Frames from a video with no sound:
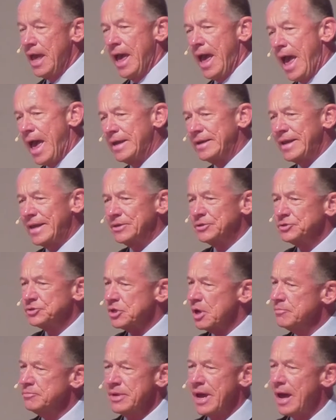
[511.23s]
And as
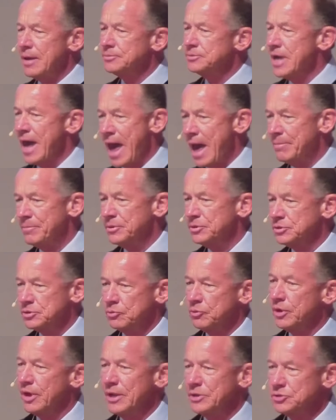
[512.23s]
sometimes happens in
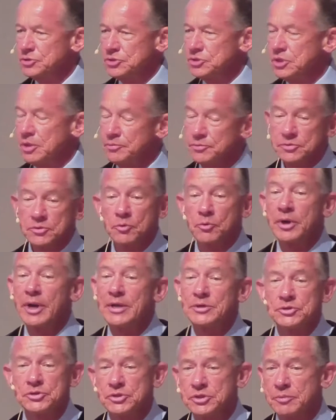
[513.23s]
relationships, the
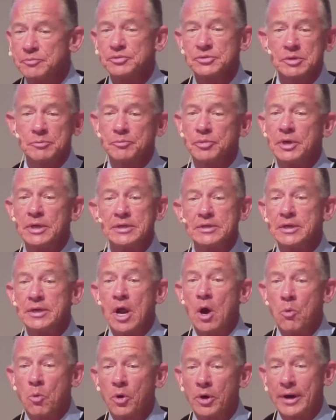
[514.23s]
relationship simply did
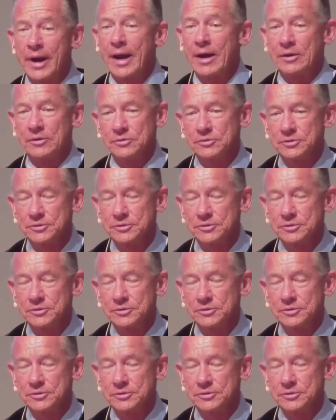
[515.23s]
not work out,